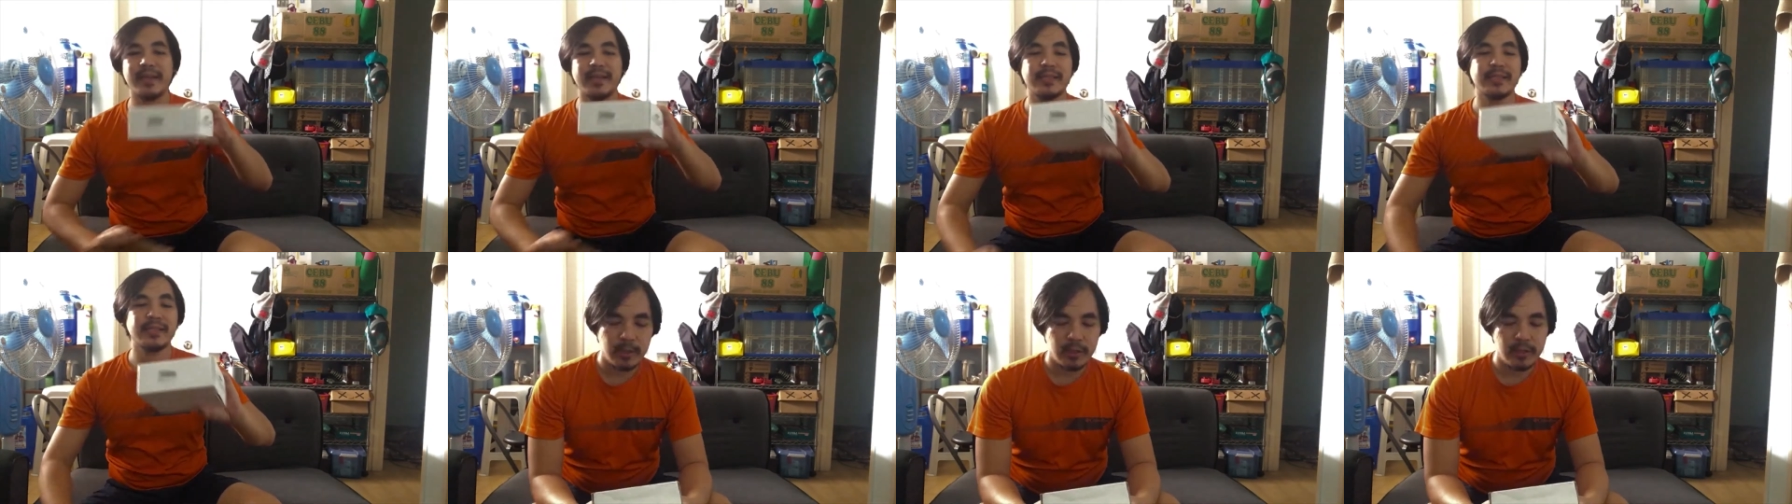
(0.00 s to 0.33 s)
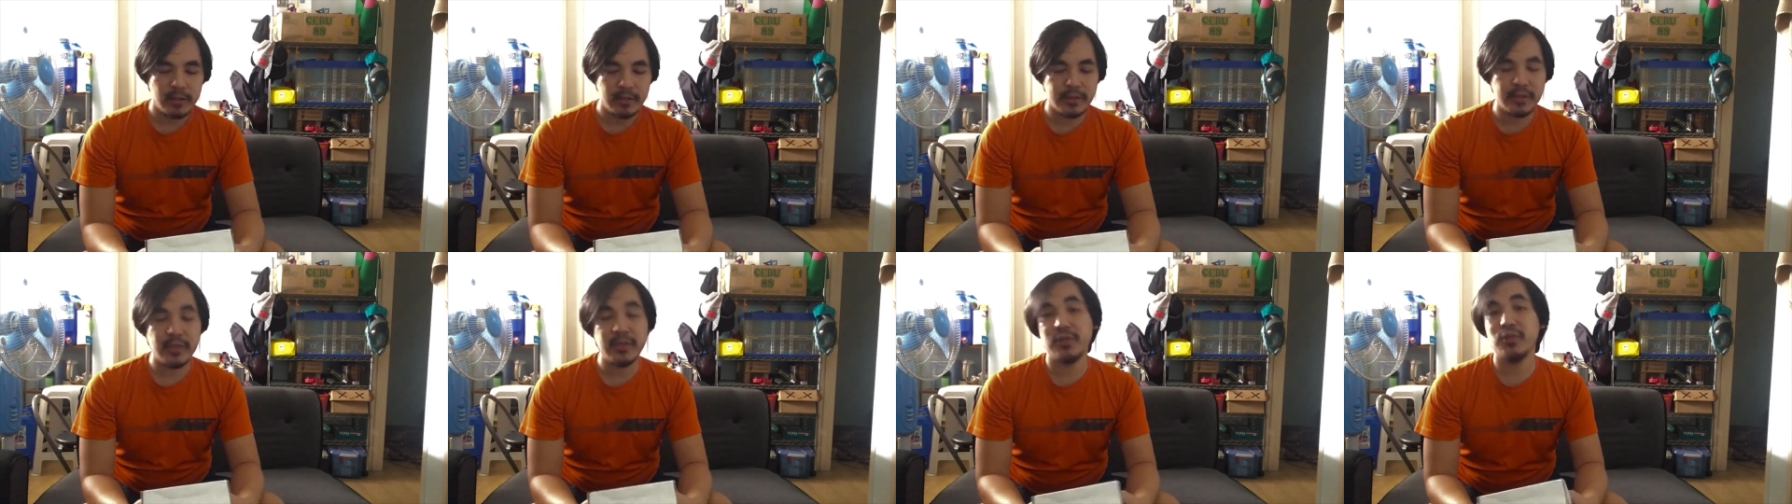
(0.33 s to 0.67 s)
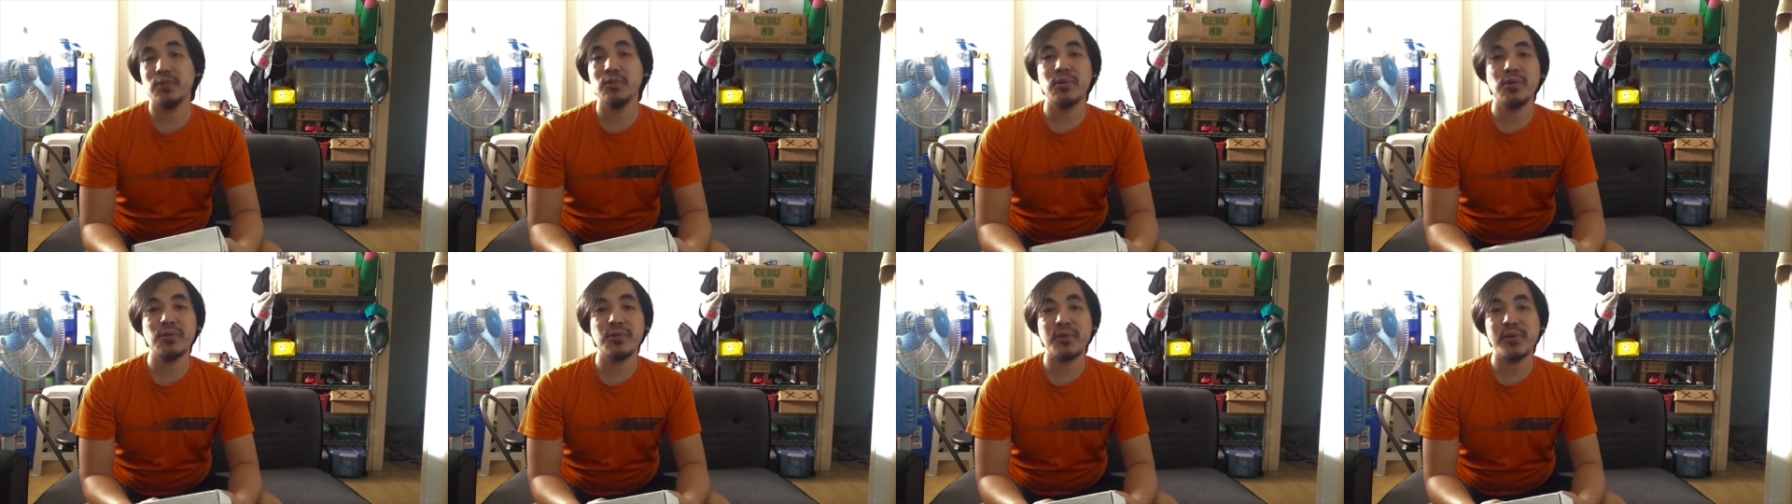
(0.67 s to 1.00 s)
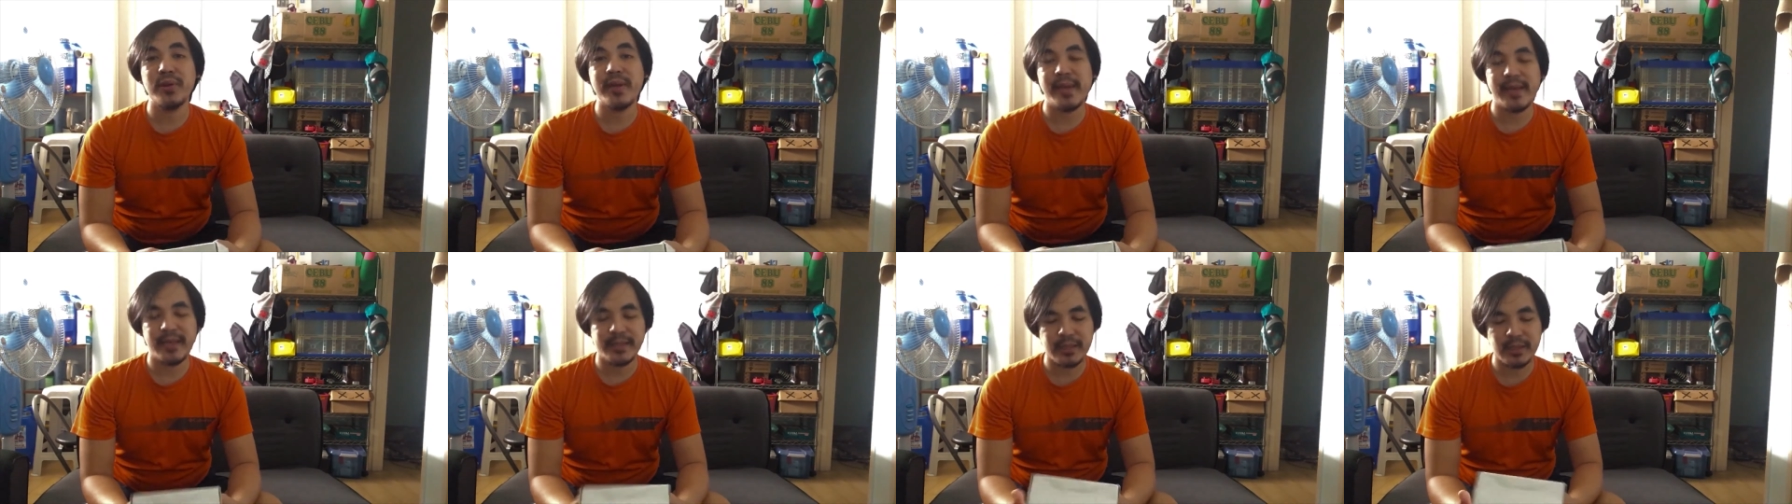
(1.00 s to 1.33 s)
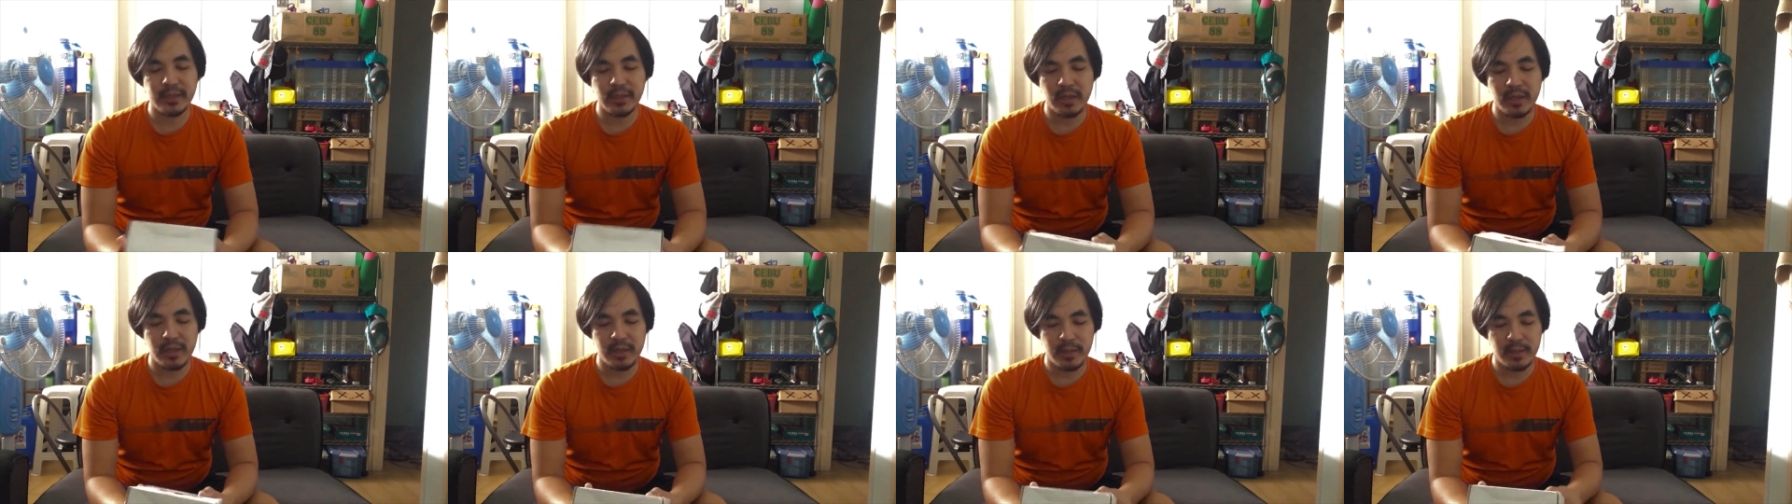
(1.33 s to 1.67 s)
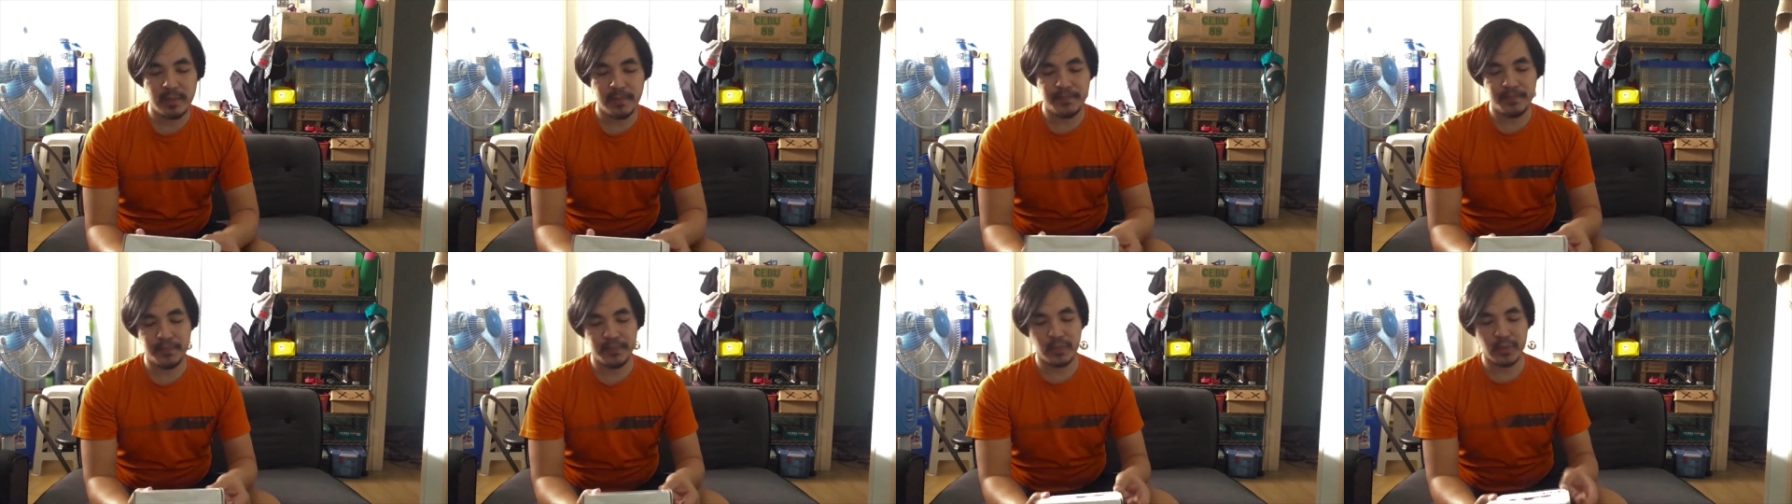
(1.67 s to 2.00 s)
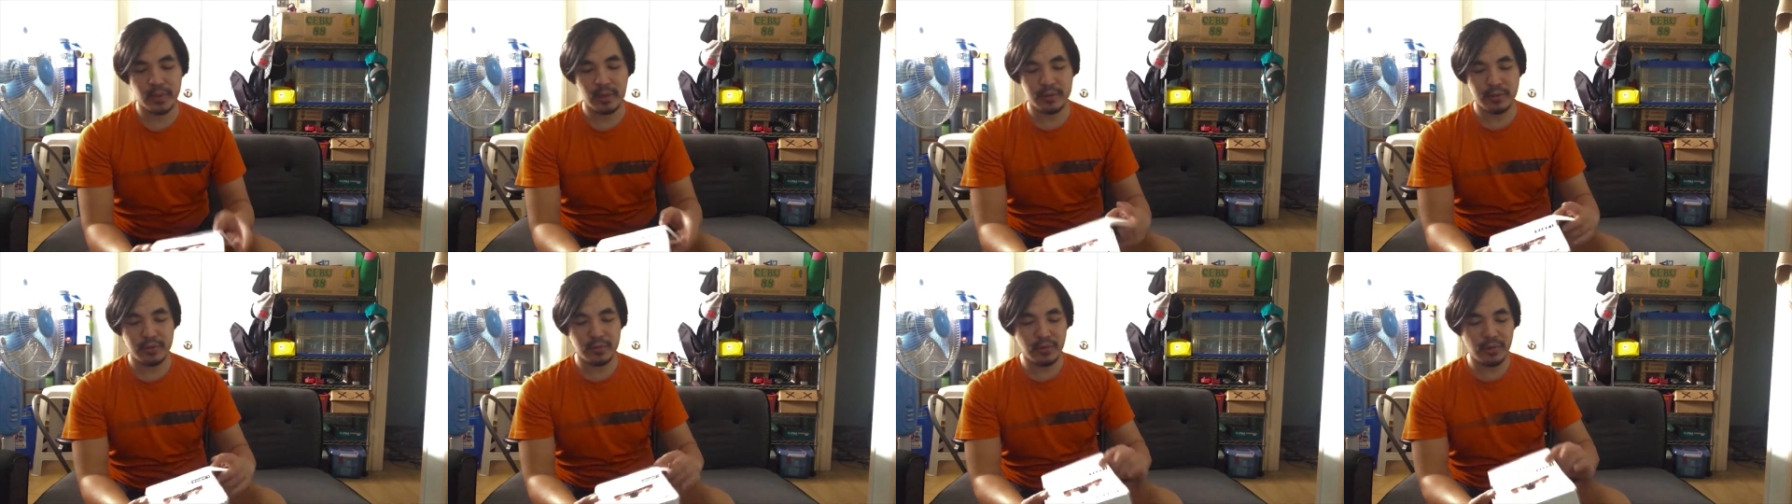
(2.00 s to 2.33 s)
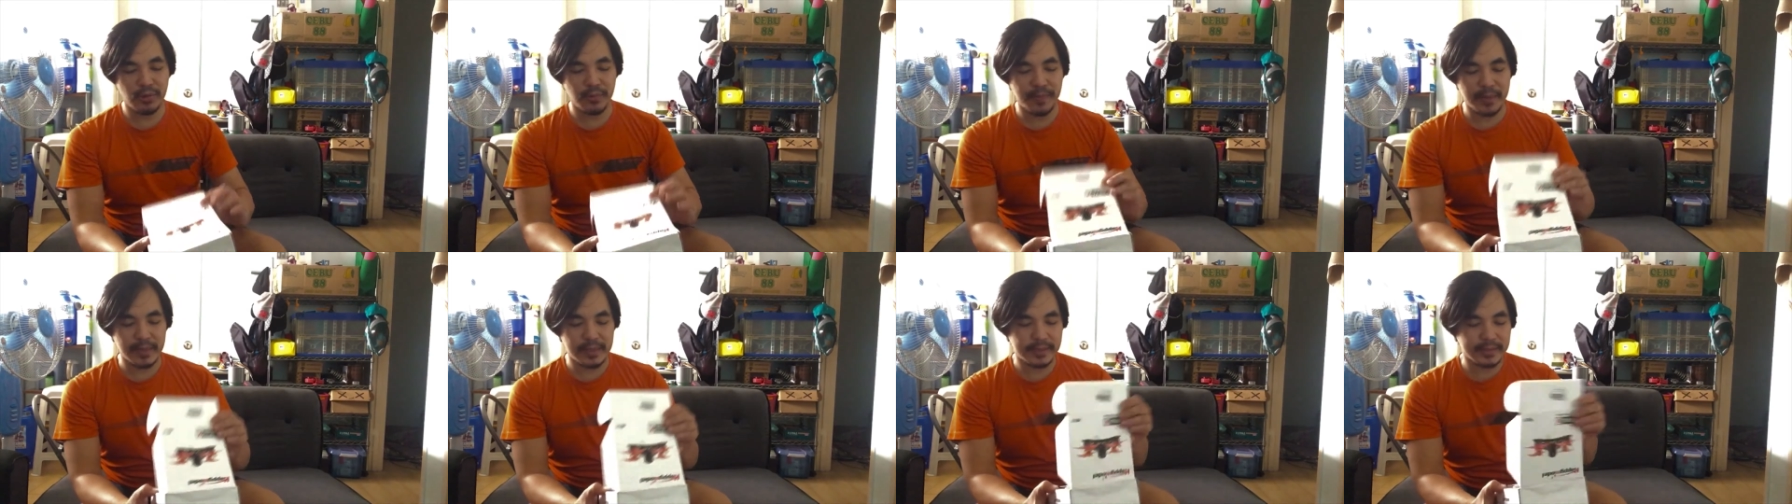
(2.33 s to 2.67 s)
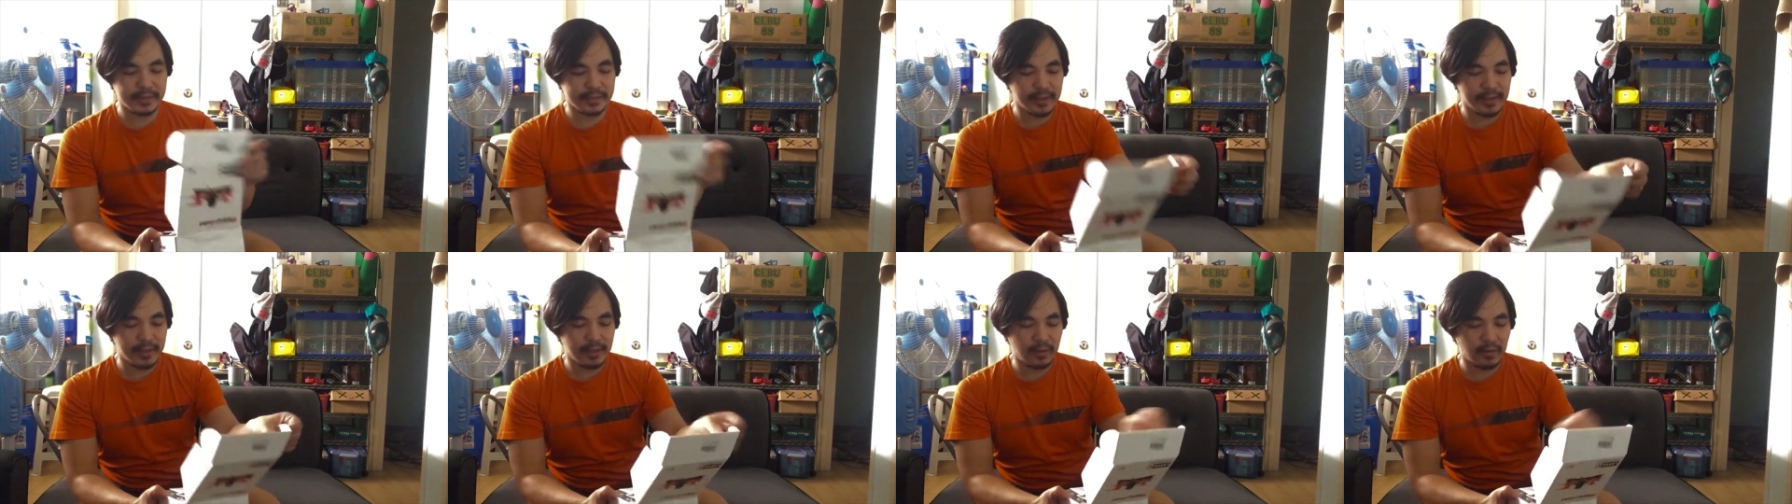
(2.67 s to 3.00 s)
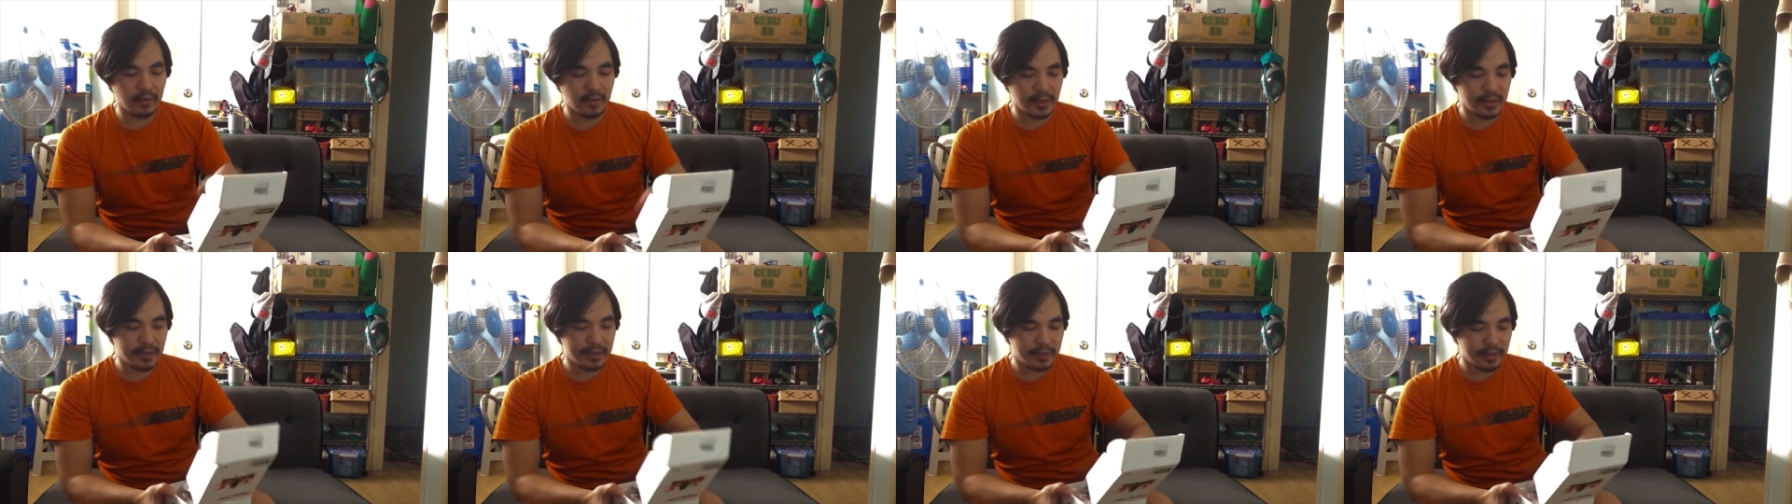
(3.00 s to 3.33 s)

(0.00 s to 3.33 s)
It's a 2 to 3S toothpick style quad.